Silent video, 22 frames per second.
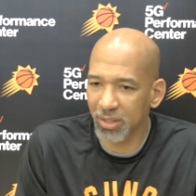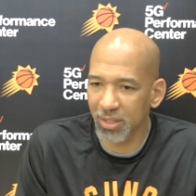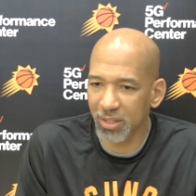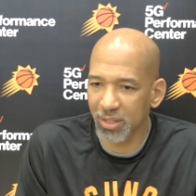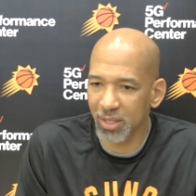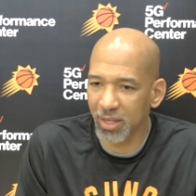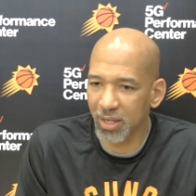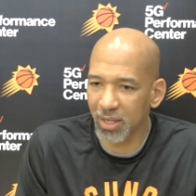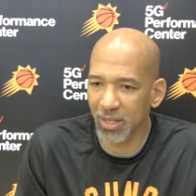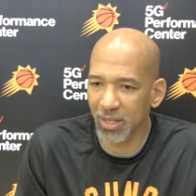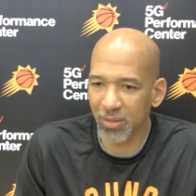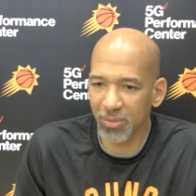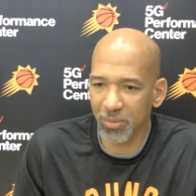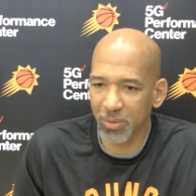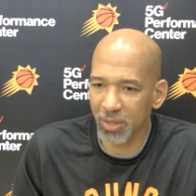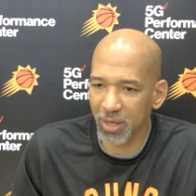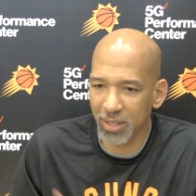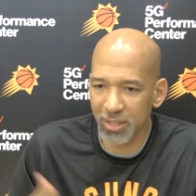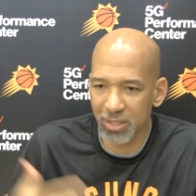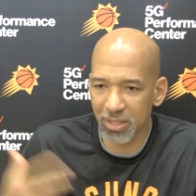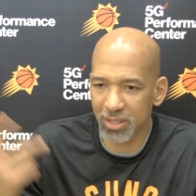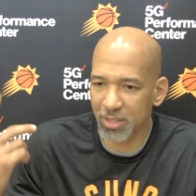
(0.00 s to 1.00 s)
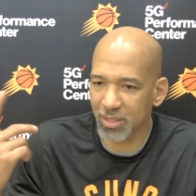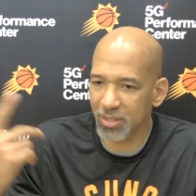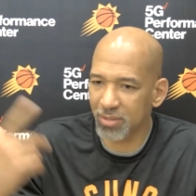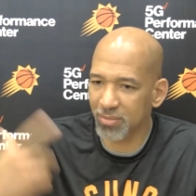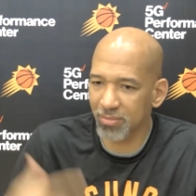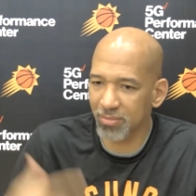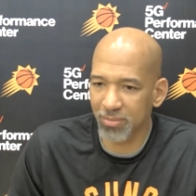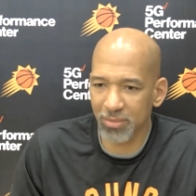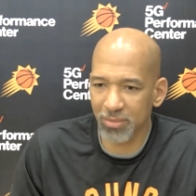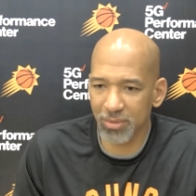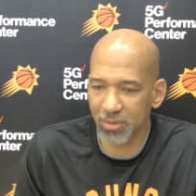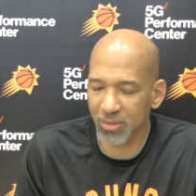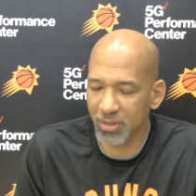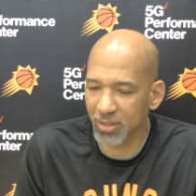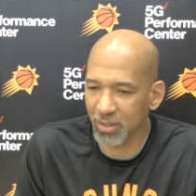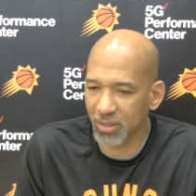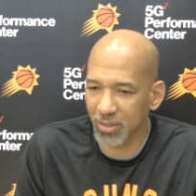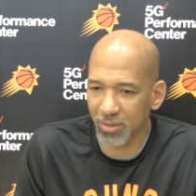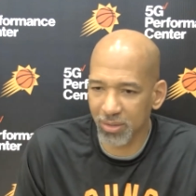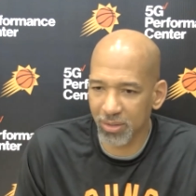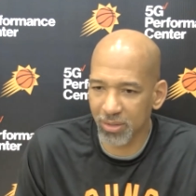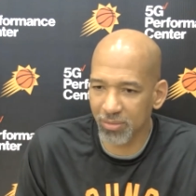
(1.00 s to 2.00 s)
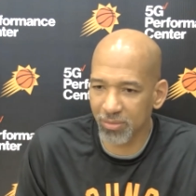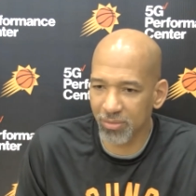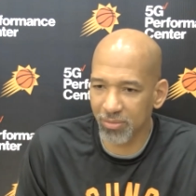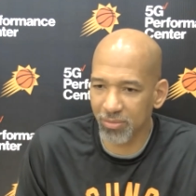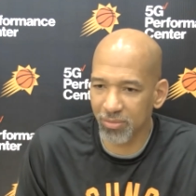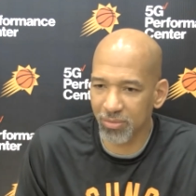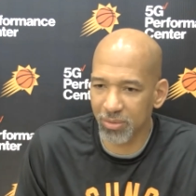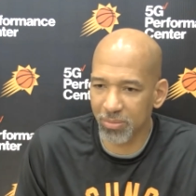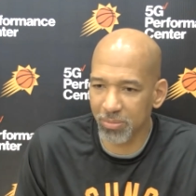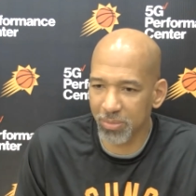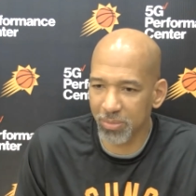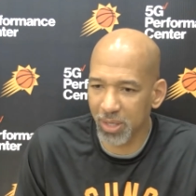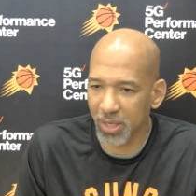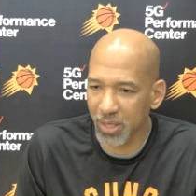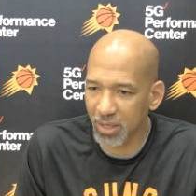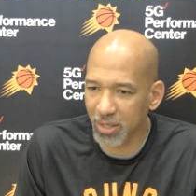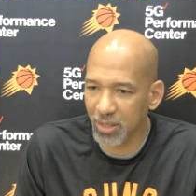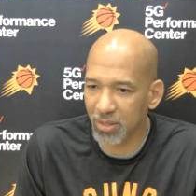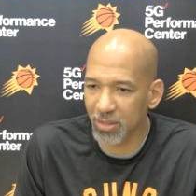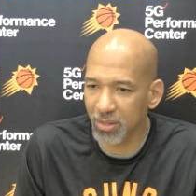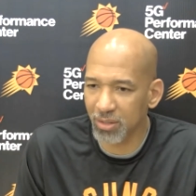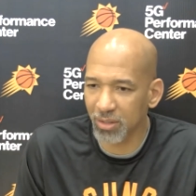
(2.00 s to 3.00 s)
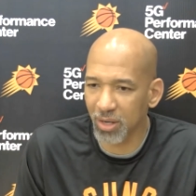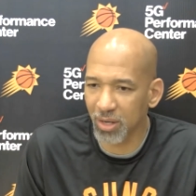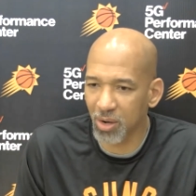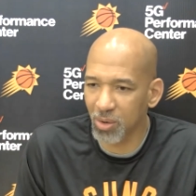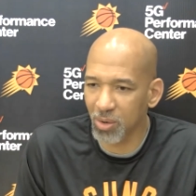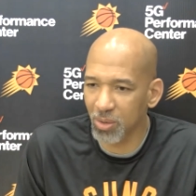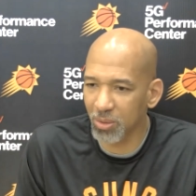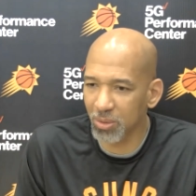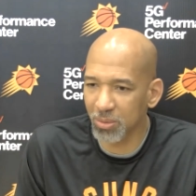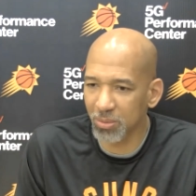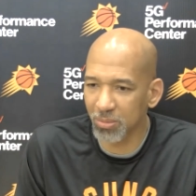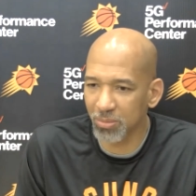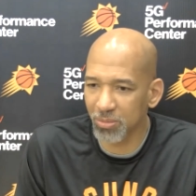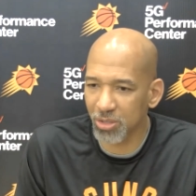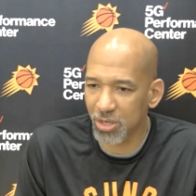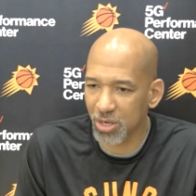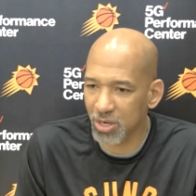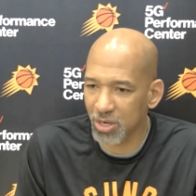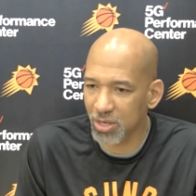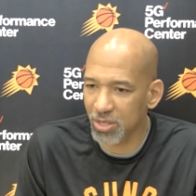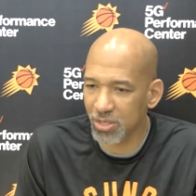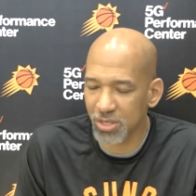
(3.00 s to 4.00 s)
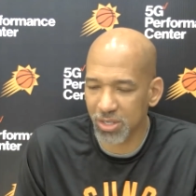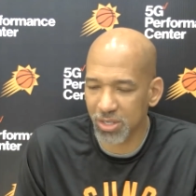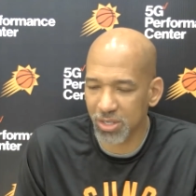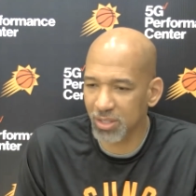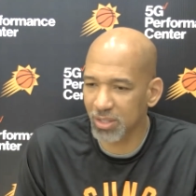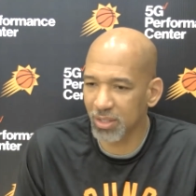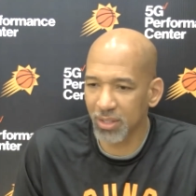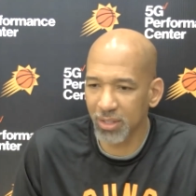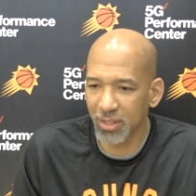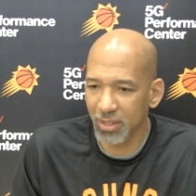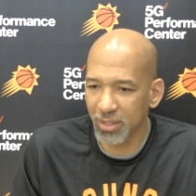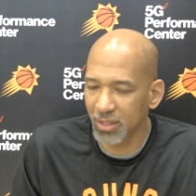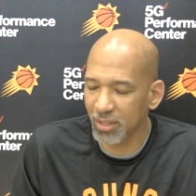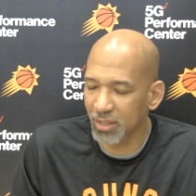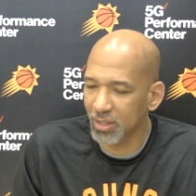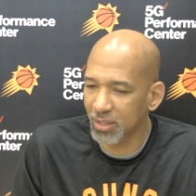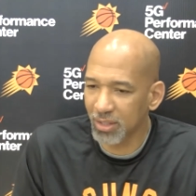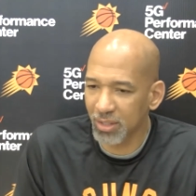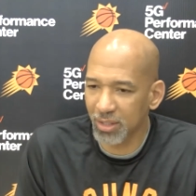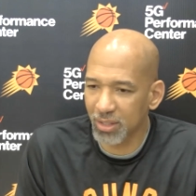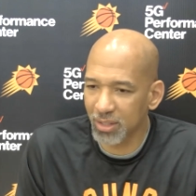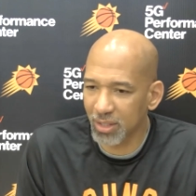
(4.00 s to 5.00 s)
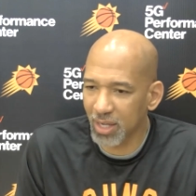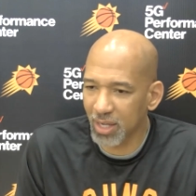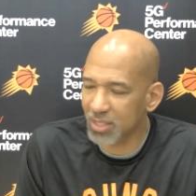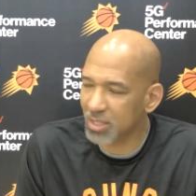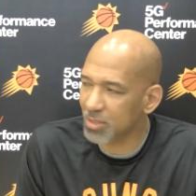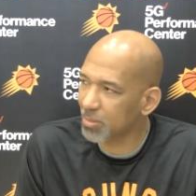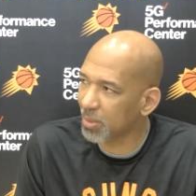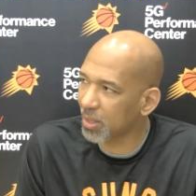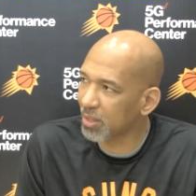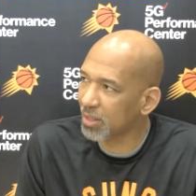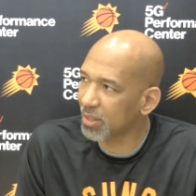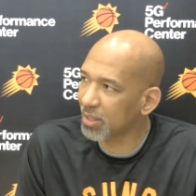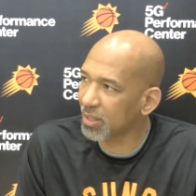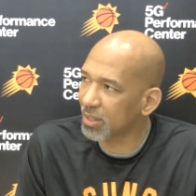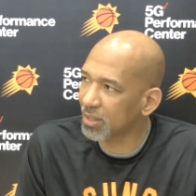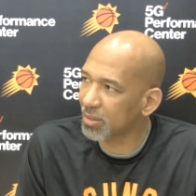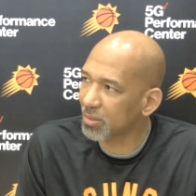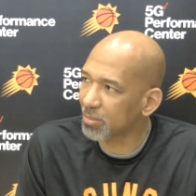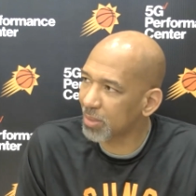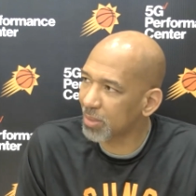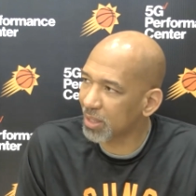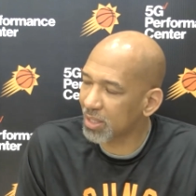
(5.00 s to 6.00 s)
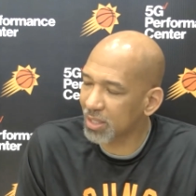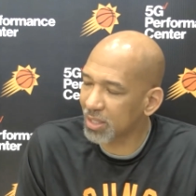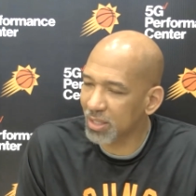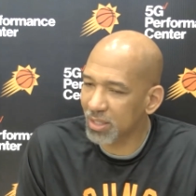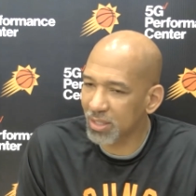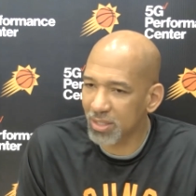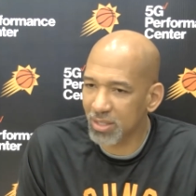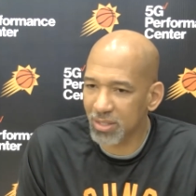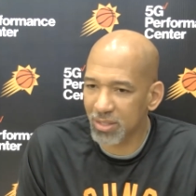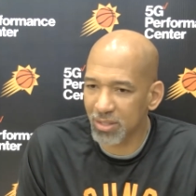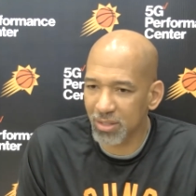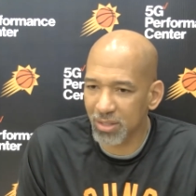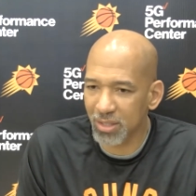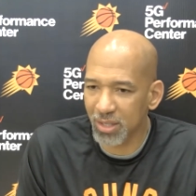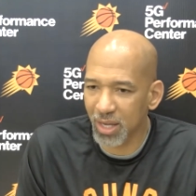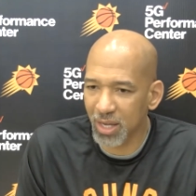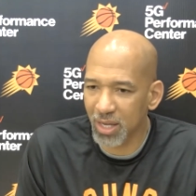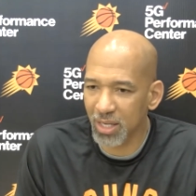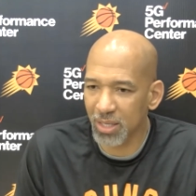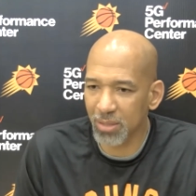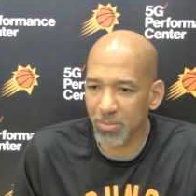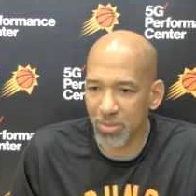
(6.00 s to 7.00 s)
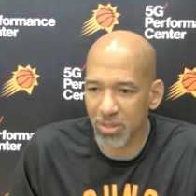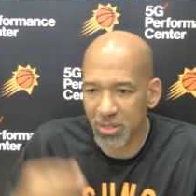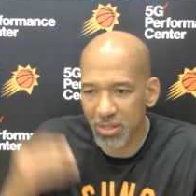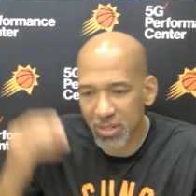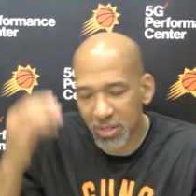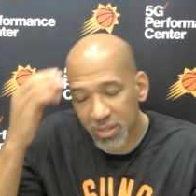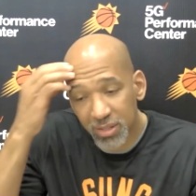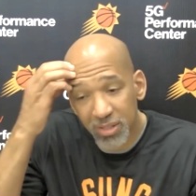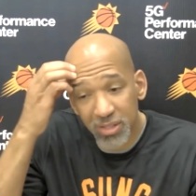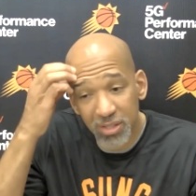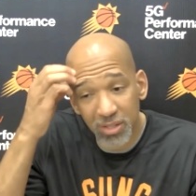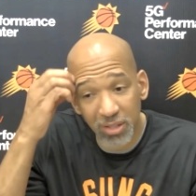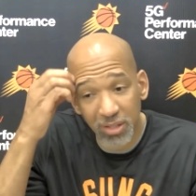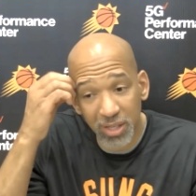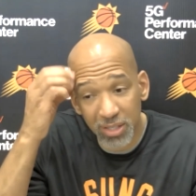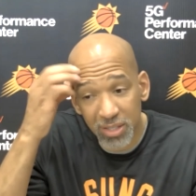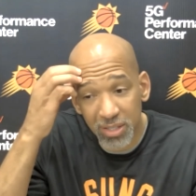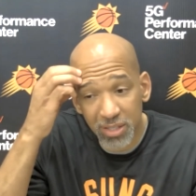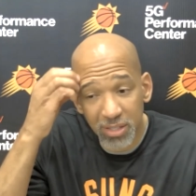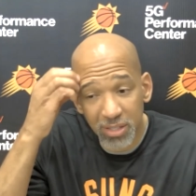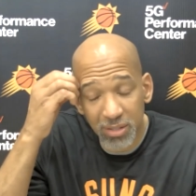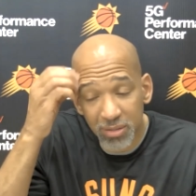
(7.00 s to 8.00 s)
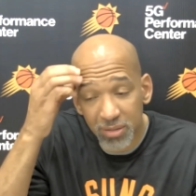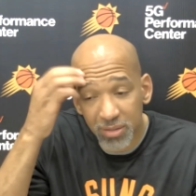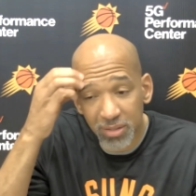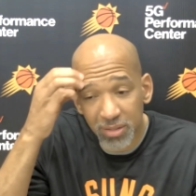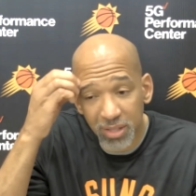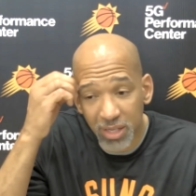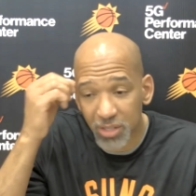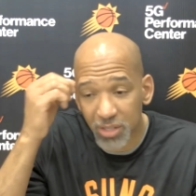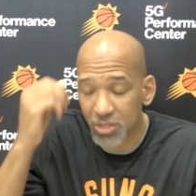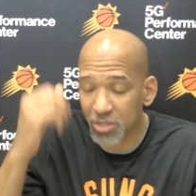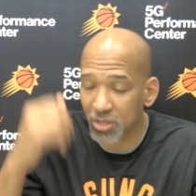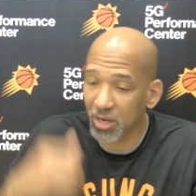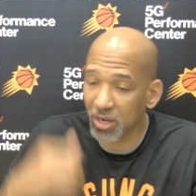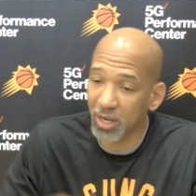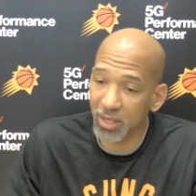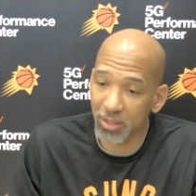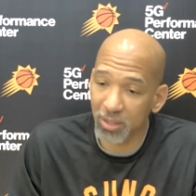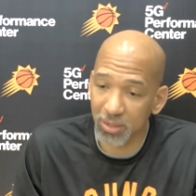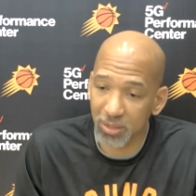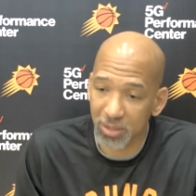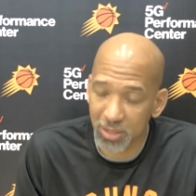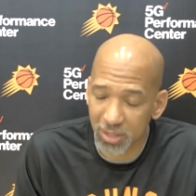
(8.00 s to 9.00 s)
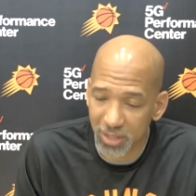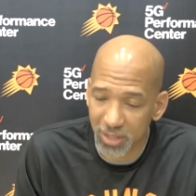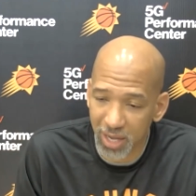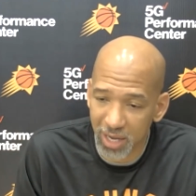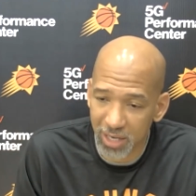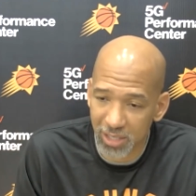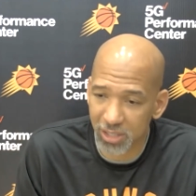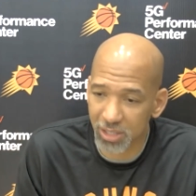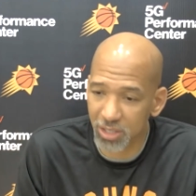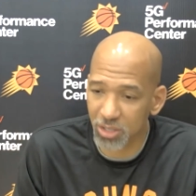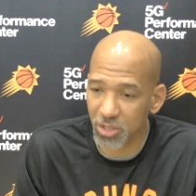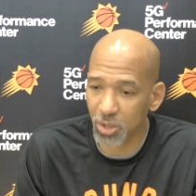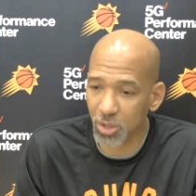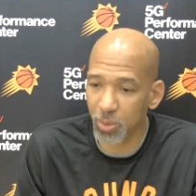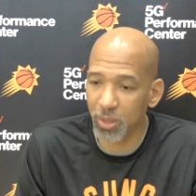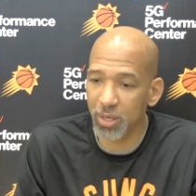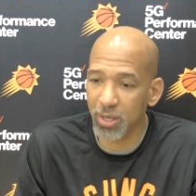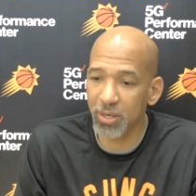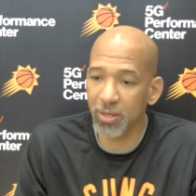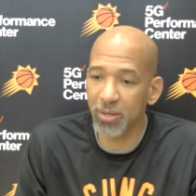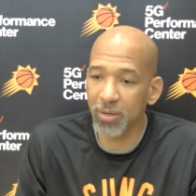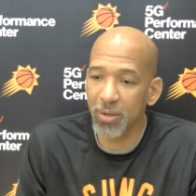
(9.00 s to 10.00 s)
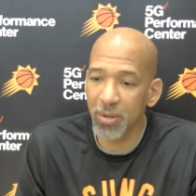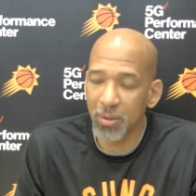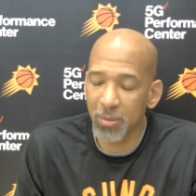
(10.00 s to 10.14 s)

the day where I just, you know, from here, home, church, and that's about it. My kids' games. So that's not a triangle, it's actually a square.